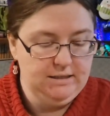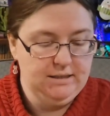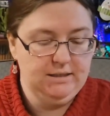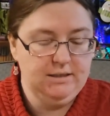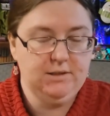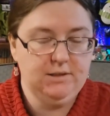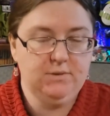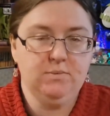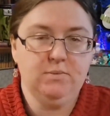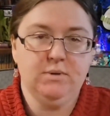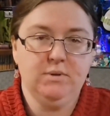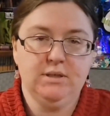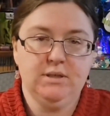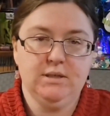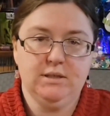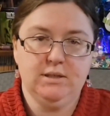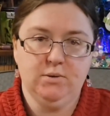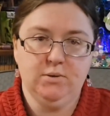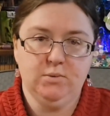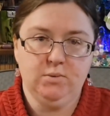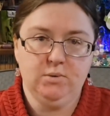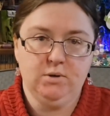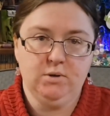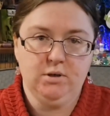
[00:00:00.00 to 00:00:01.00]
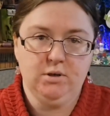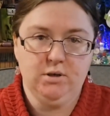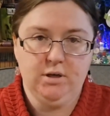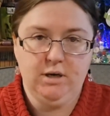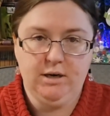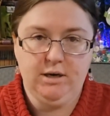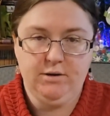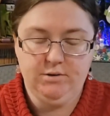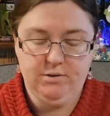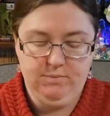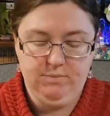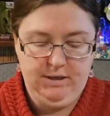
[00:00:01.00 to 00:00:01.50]
this was the order
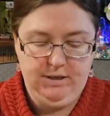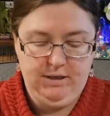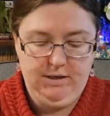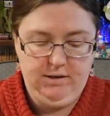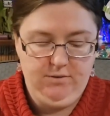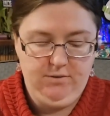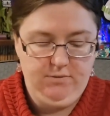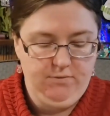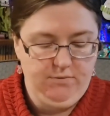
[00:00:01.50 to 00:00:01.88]
I was waiting